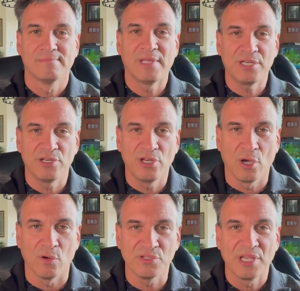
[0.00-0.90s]
It
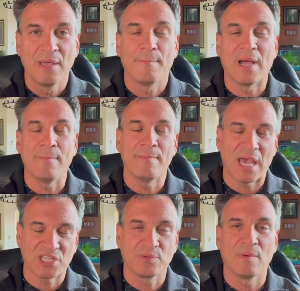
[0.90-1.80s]
knows my
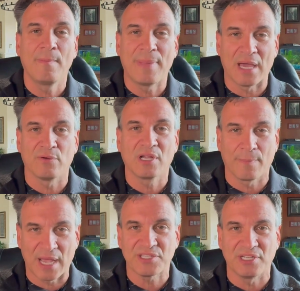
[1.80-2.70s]
maximum battery
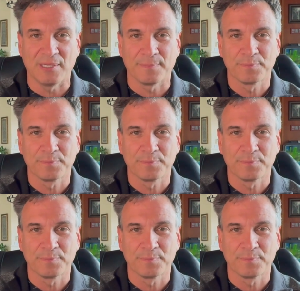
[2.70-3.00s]
capacity